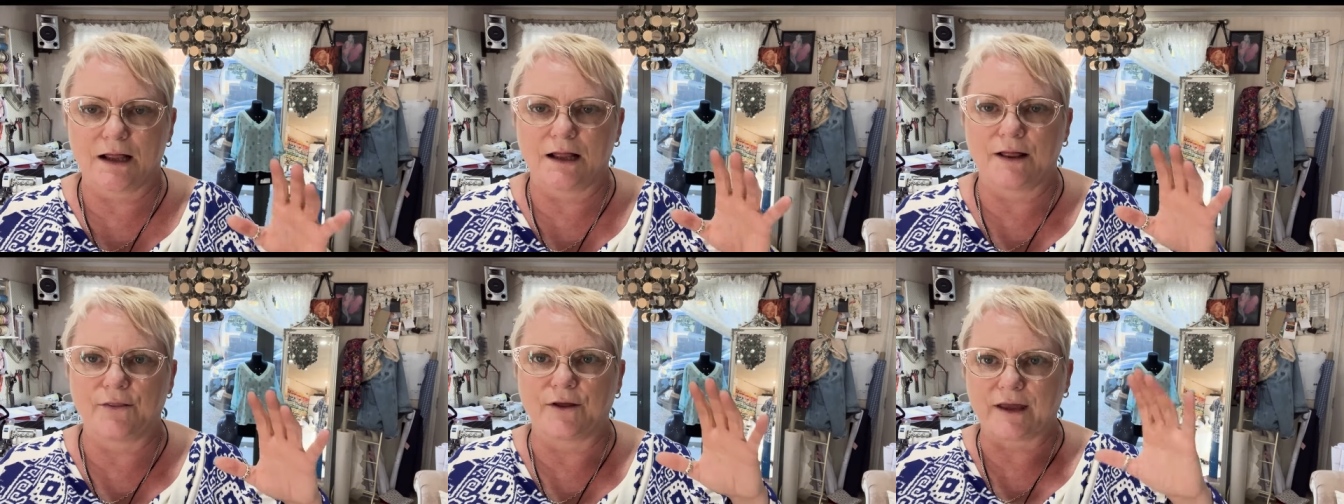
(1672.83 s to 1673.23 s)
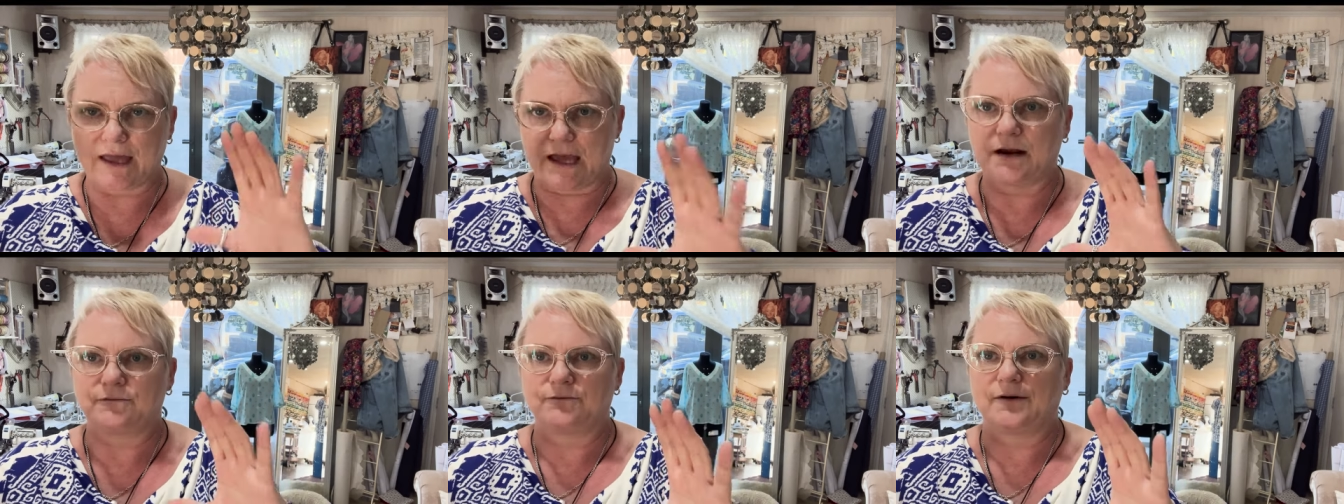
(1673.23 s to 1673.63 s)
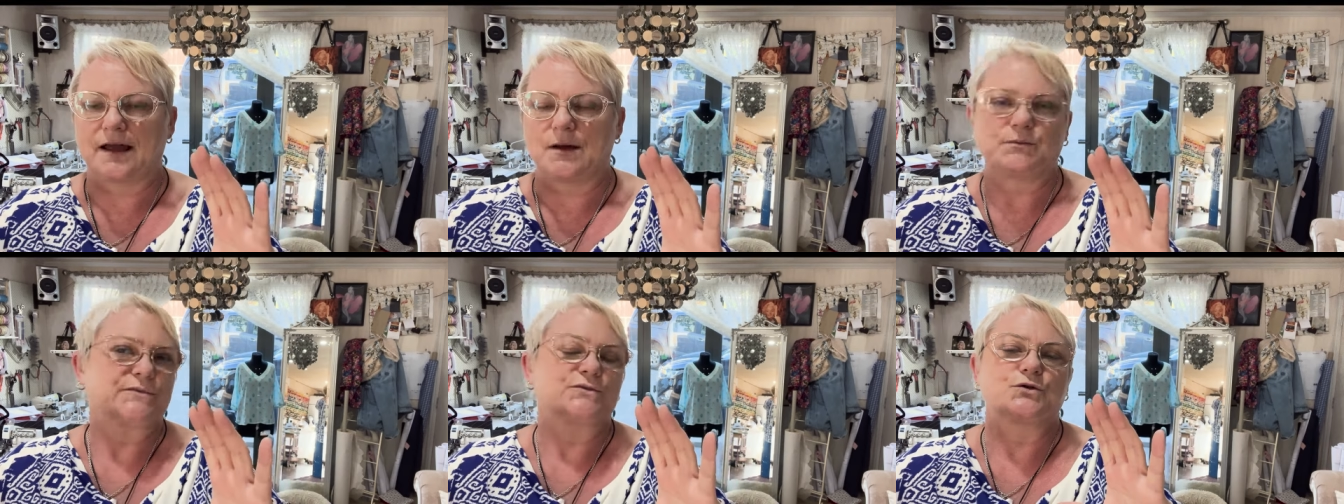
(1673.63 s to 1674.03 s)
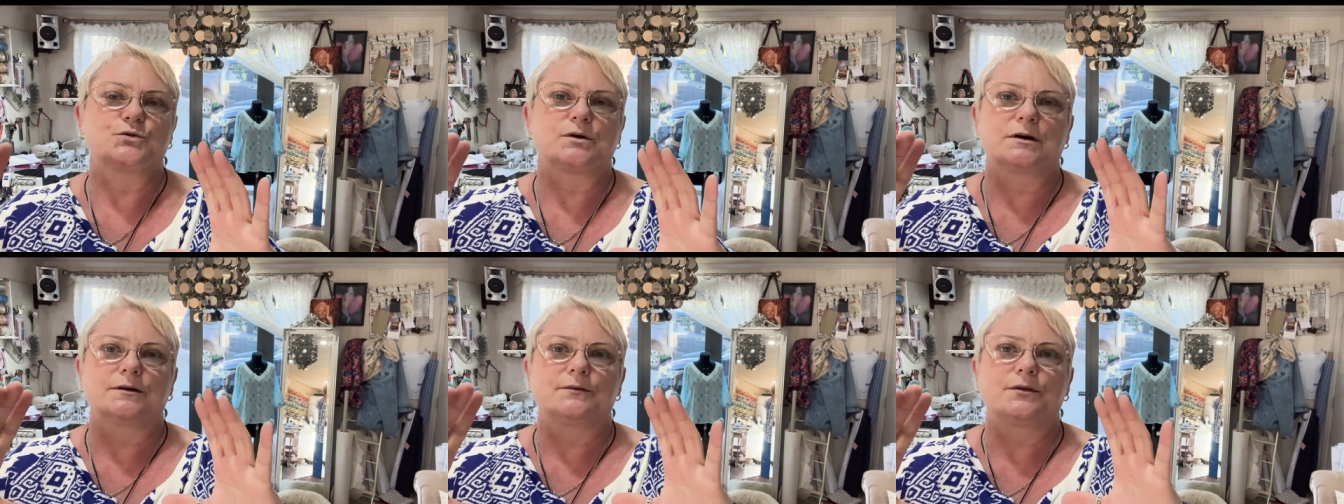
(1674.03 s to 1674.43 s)
the cat flap
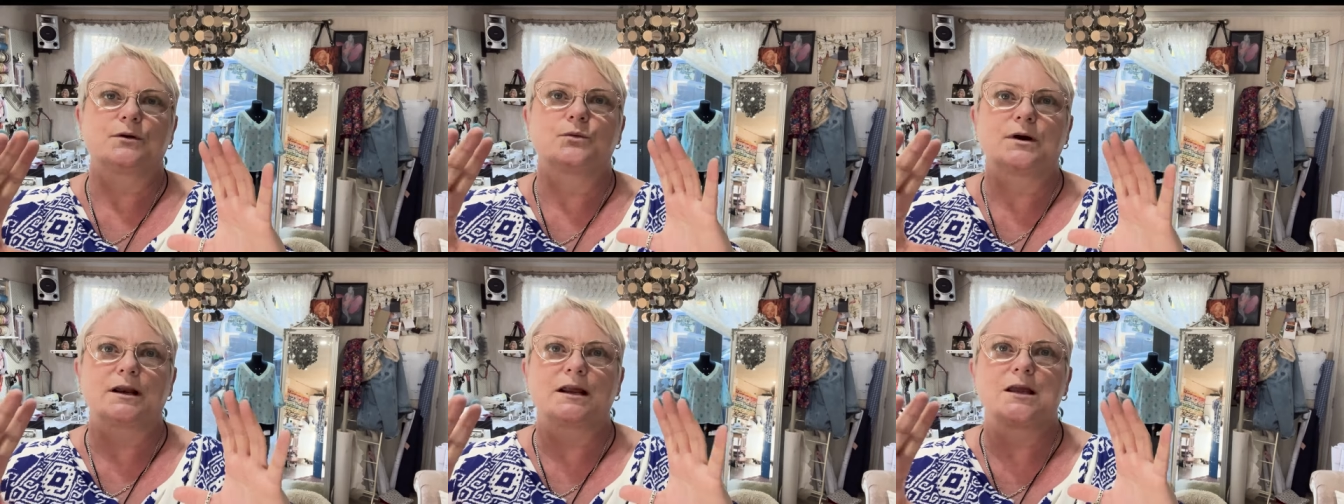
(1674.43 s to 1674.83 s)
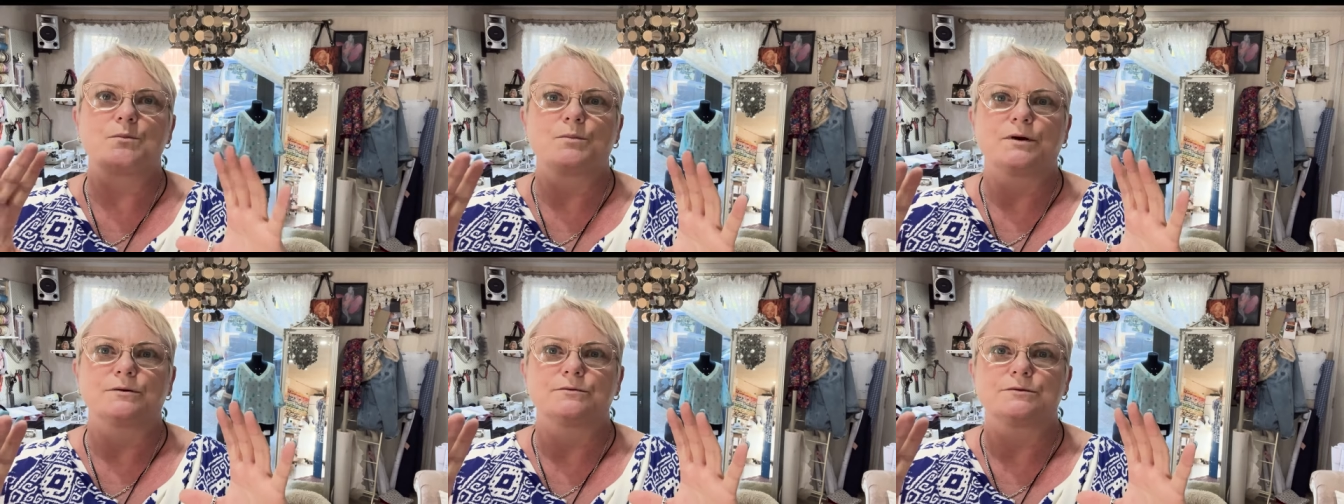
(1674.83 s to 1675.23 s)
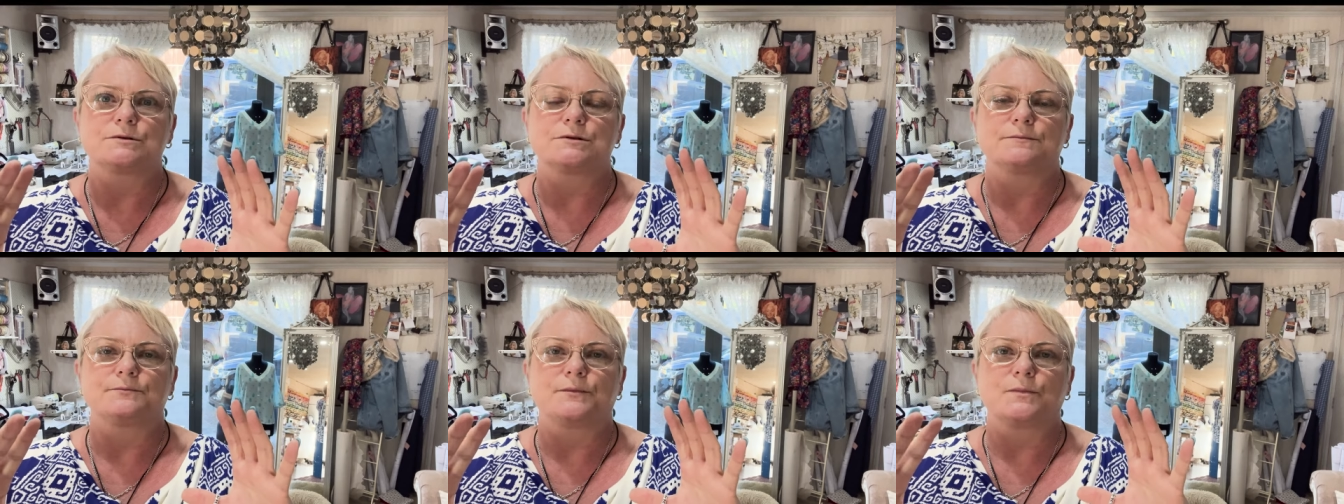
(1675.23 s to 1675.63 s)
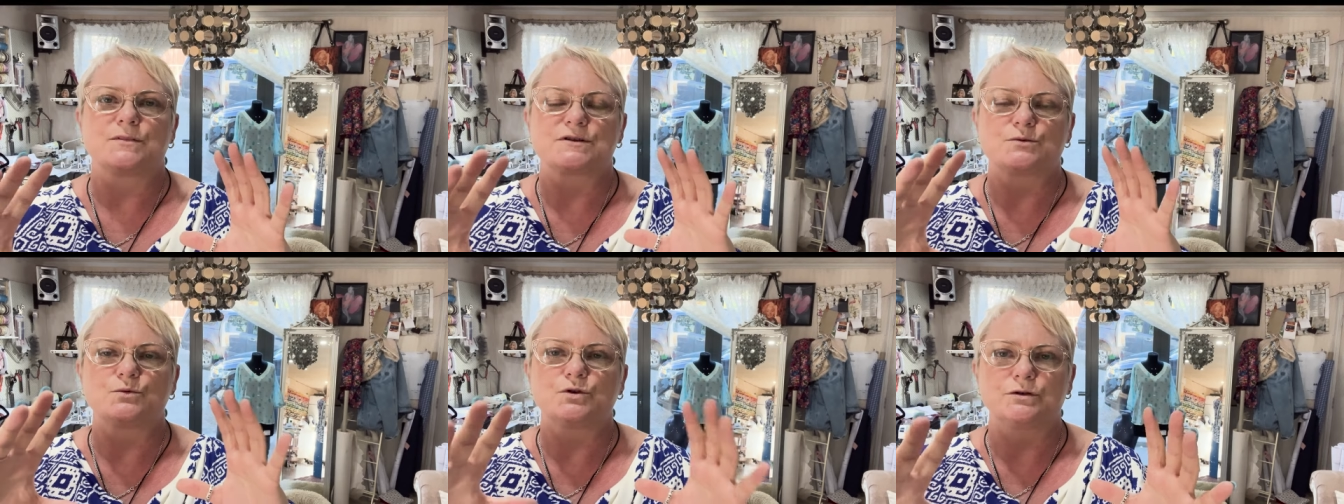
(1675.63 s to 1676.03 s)
door, the one he built,
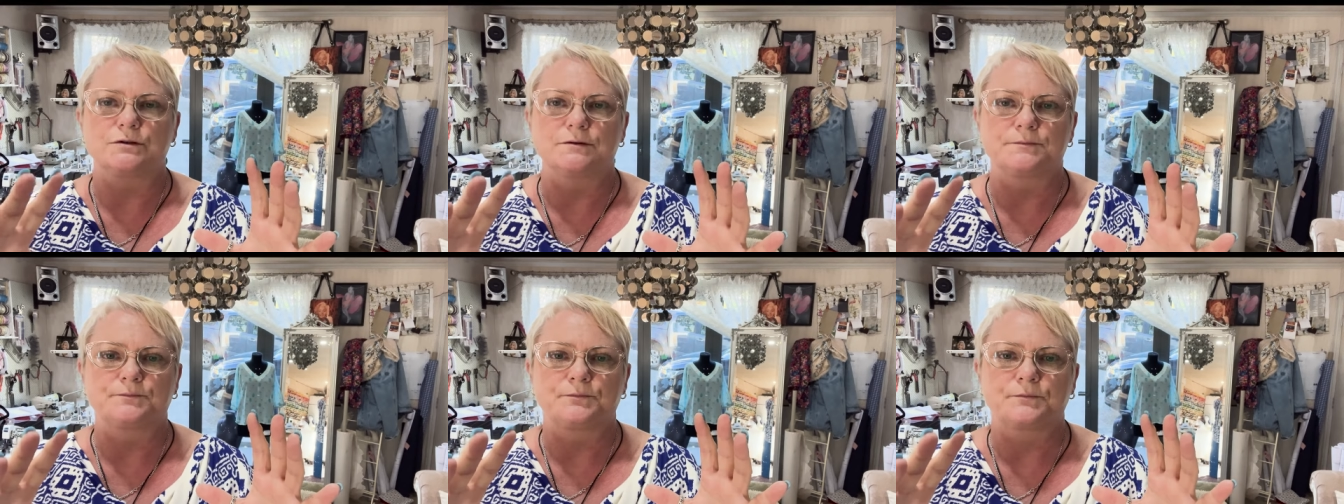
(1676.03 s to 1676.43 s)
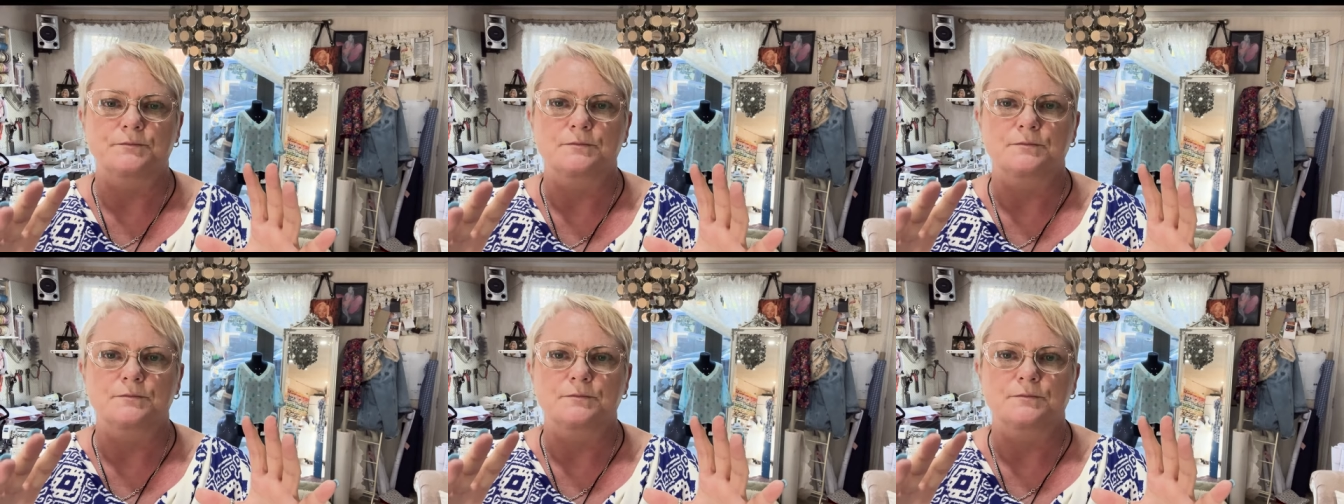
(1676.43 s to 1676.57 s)
was wooden.